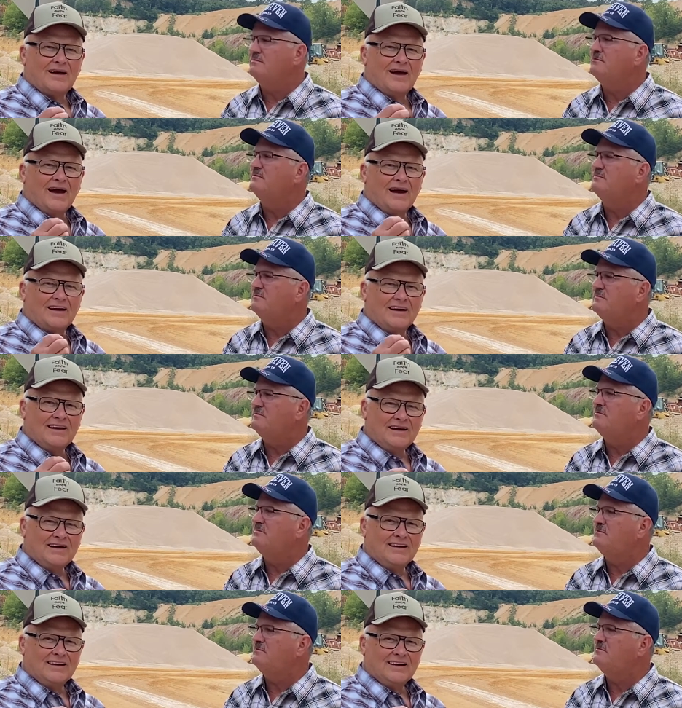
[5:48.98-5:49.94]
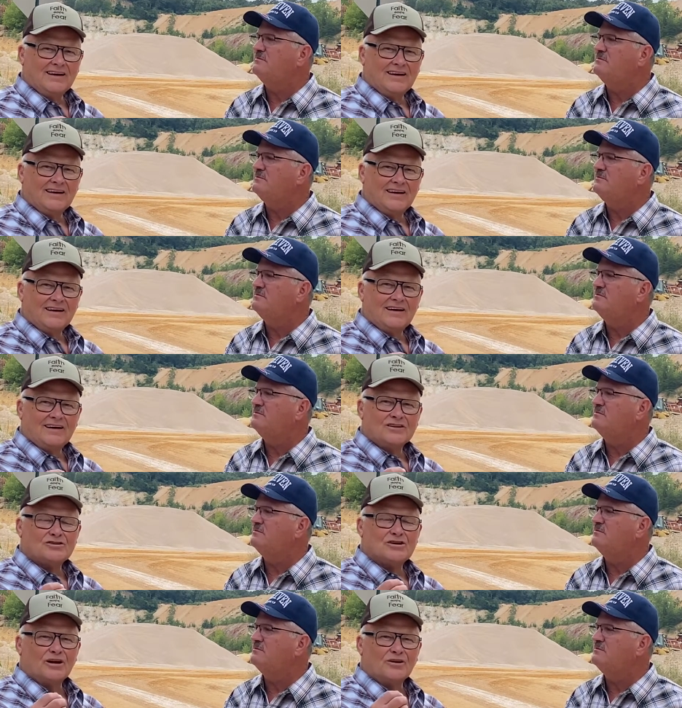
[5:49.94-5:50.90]
Speaker 1: and he
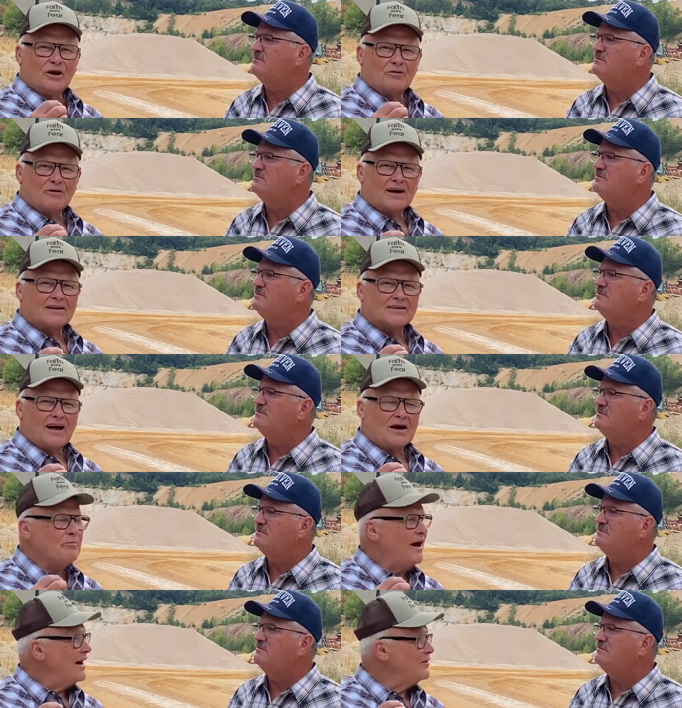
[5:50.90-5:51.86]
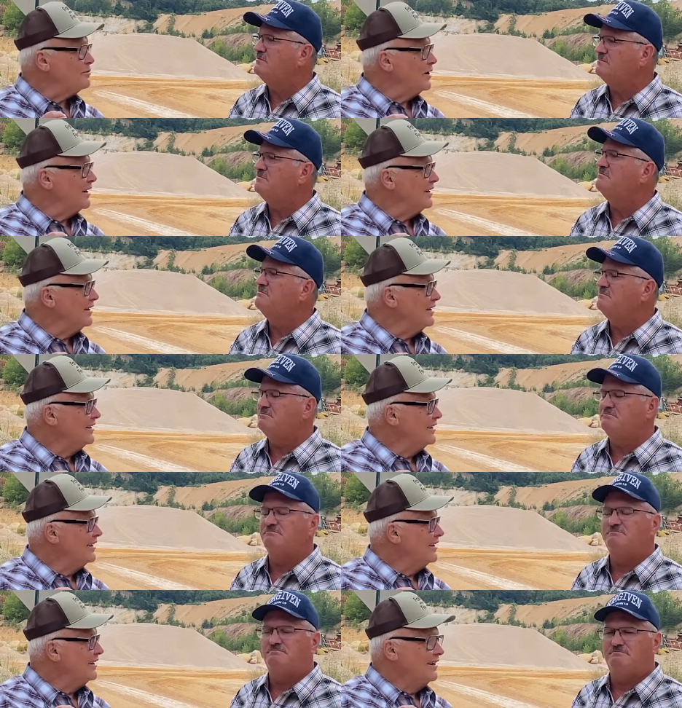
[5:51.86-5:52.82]
shall direct thy pathway.
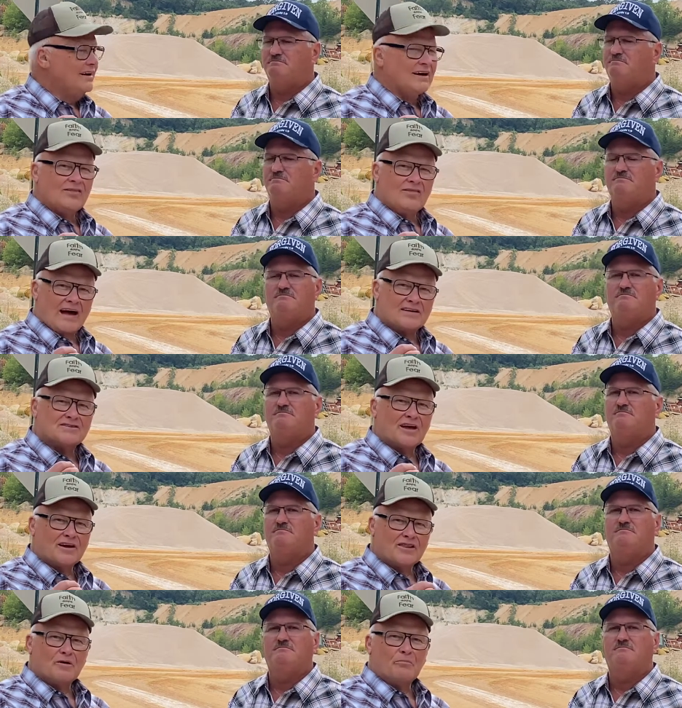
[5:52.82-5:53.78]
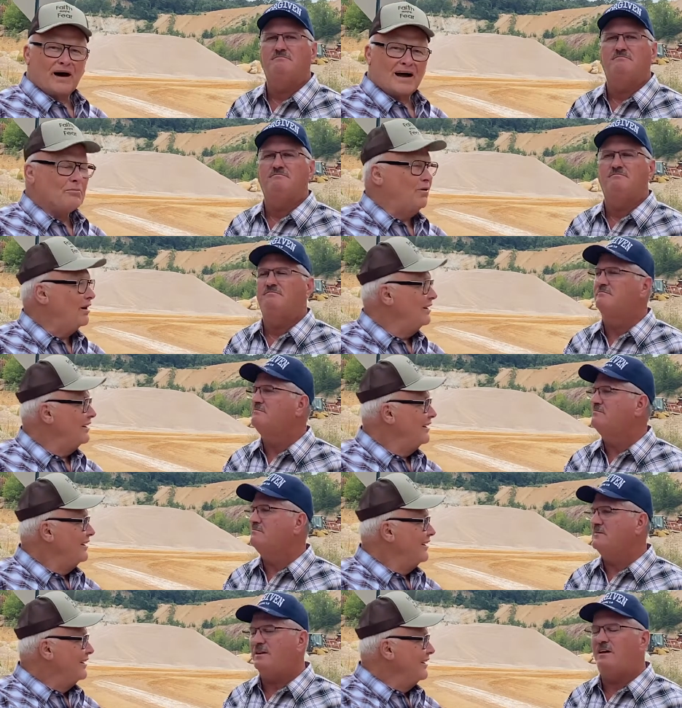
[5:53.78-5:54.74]
Mm. That's out of the Bible.
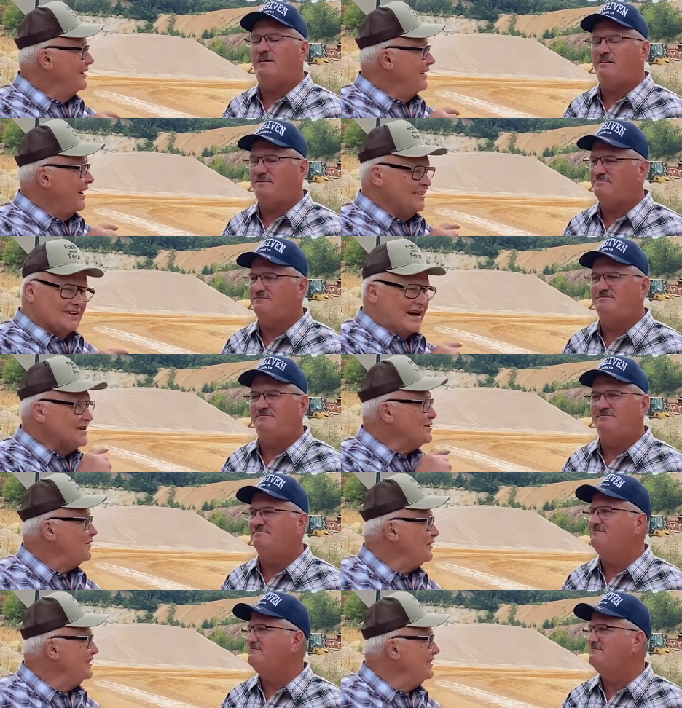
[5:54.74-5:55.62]
And that's for